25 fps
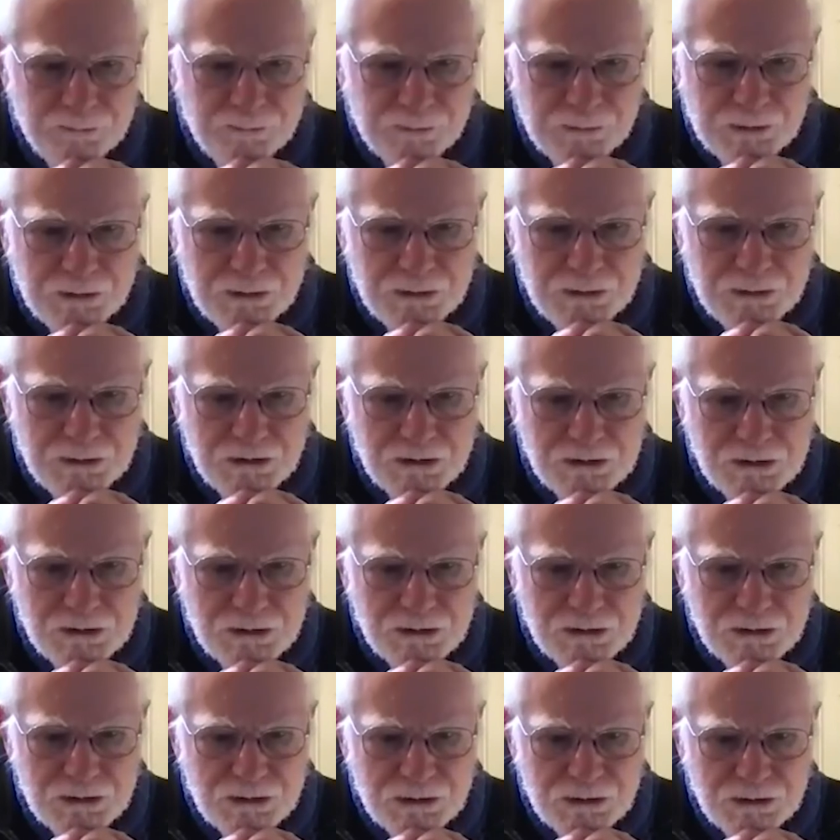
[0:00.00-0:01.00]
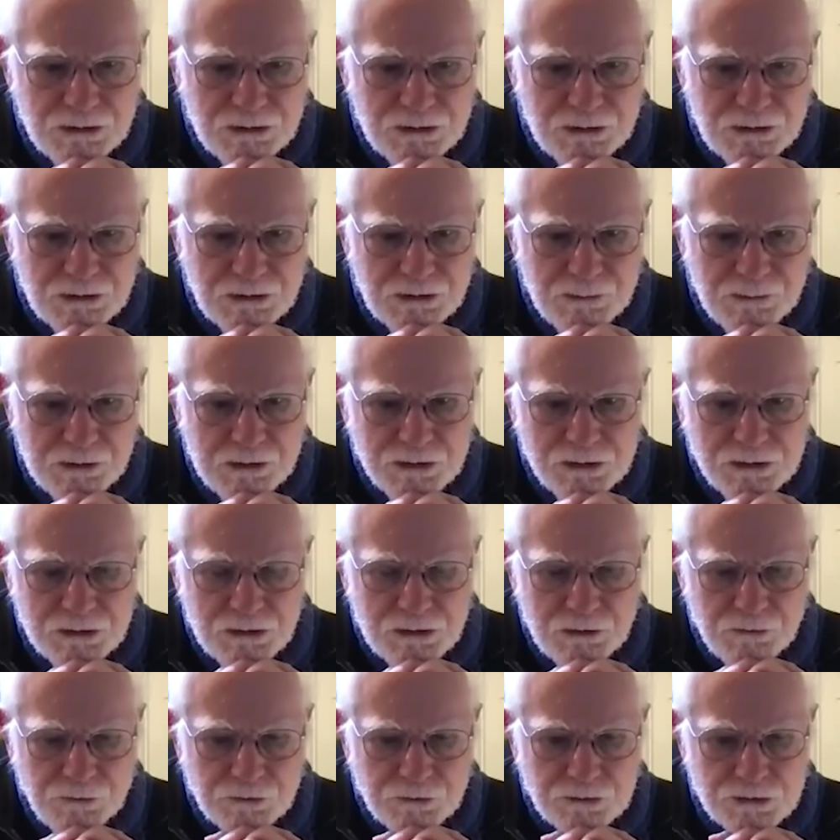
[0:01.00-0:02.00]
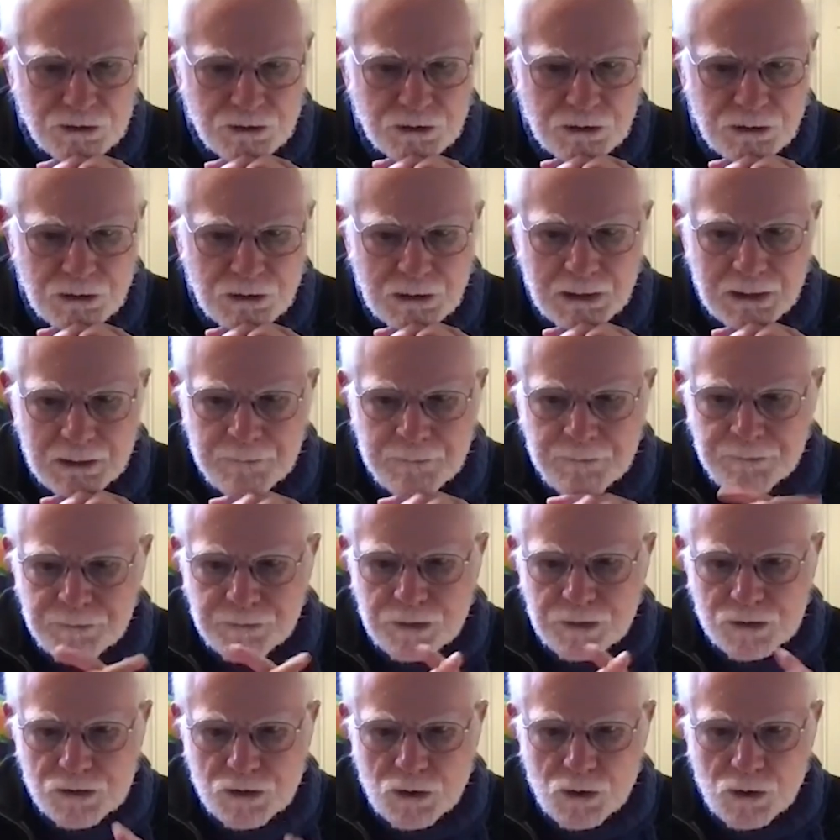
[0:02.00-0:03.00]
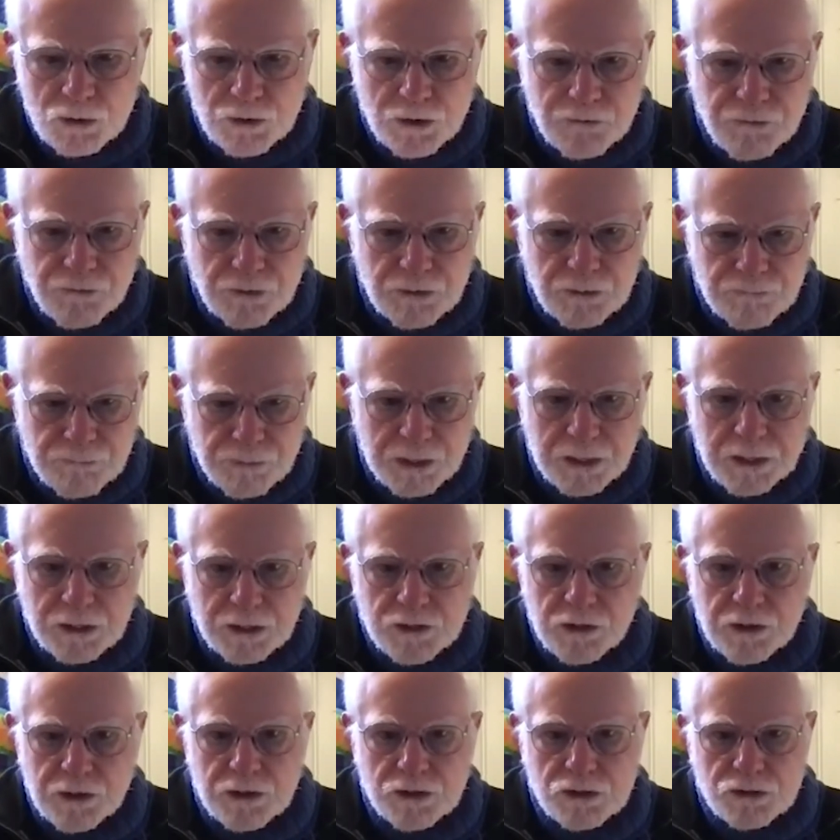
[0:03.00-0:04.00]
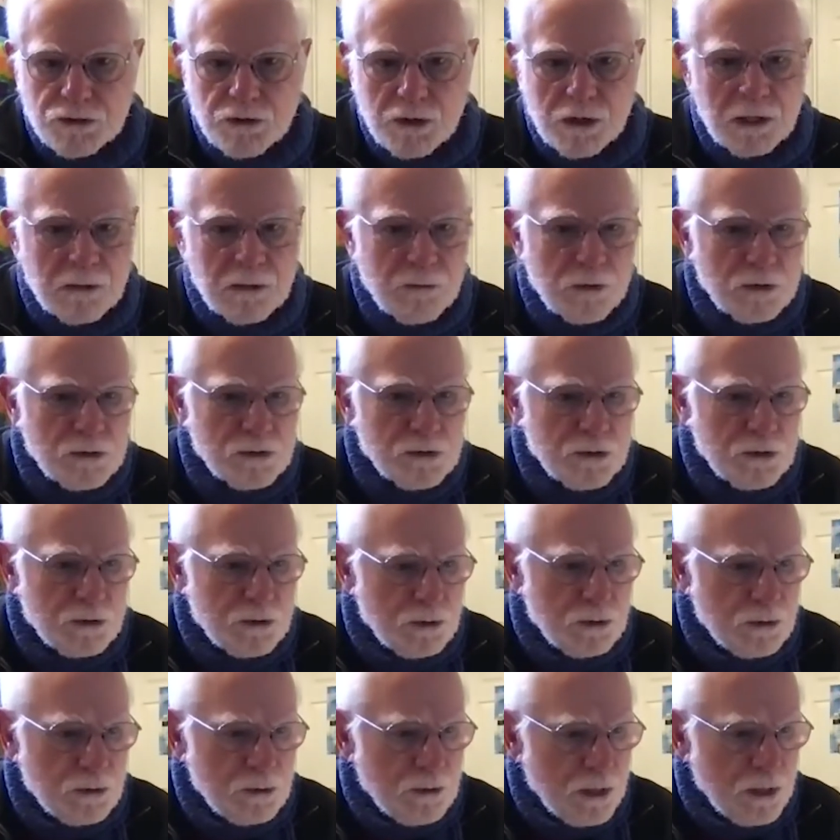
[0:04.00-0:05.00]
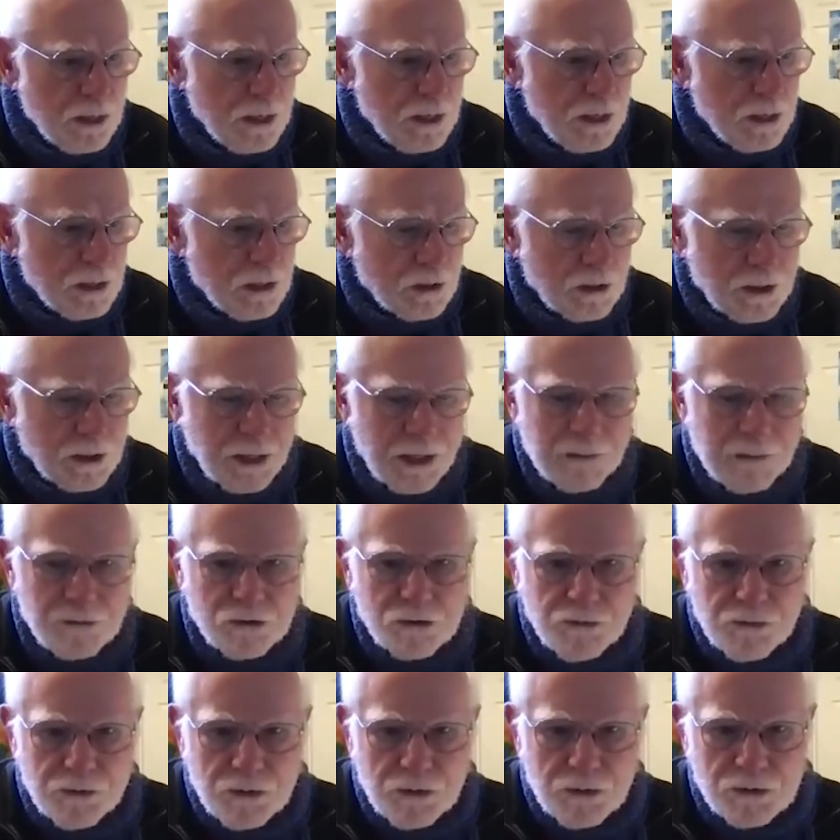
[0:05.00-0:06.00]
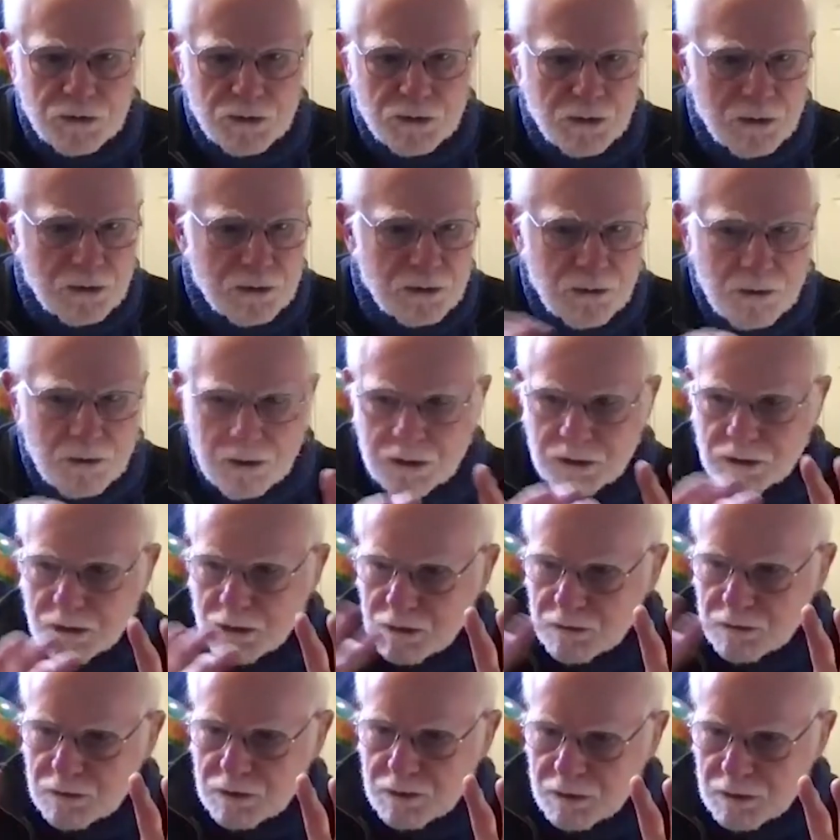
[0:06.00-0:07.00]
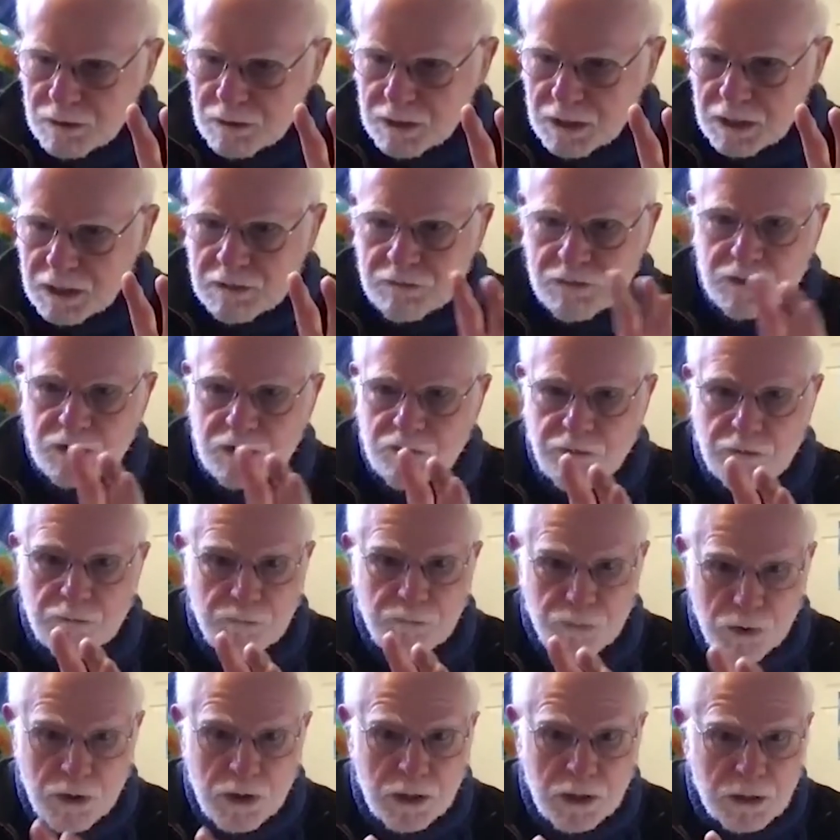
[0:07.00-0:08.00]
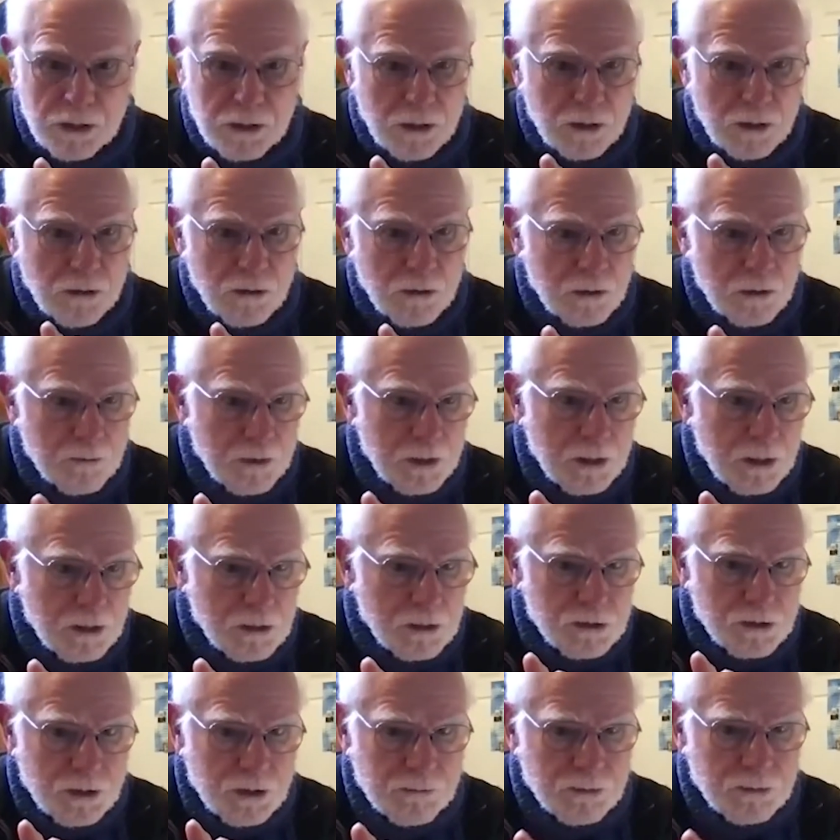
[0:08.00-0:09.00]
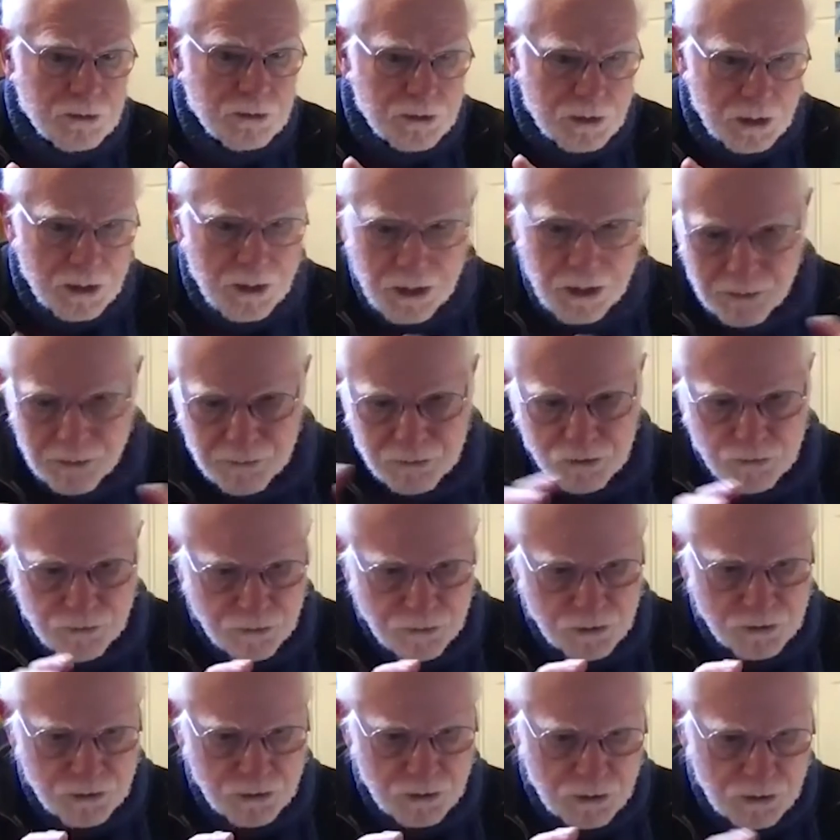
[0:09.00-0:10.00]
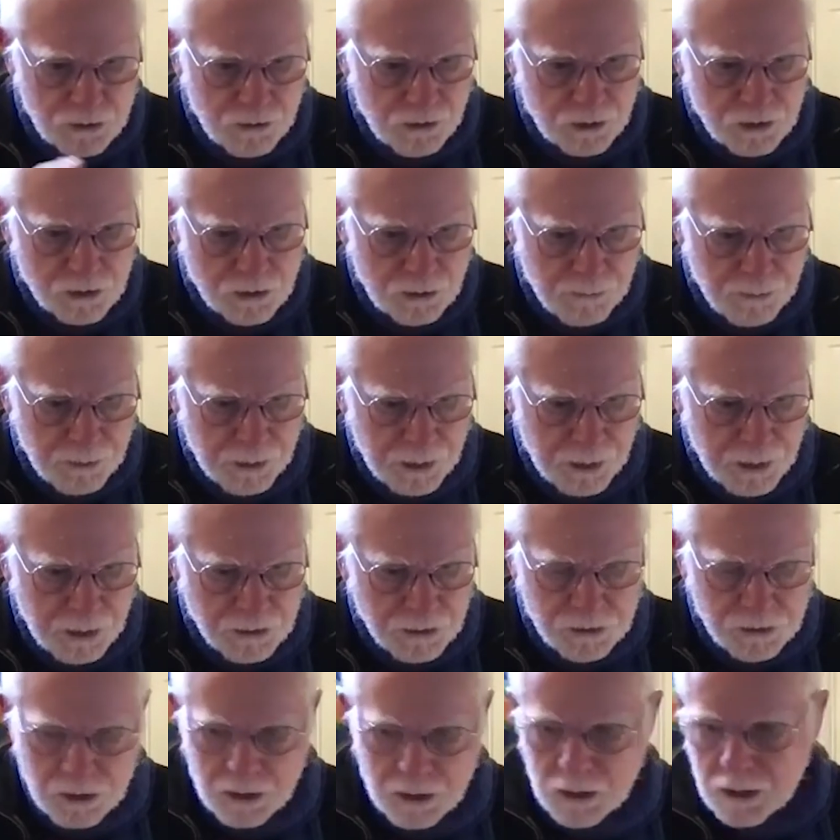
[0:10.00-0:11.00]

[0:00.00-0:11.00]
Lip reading: it's just an amazing difference, and there's a whole different planetary astronomers who look at atmospheres are kind of a different breed. You know what I mean? And some study the atmospheres of the terrestrial planets,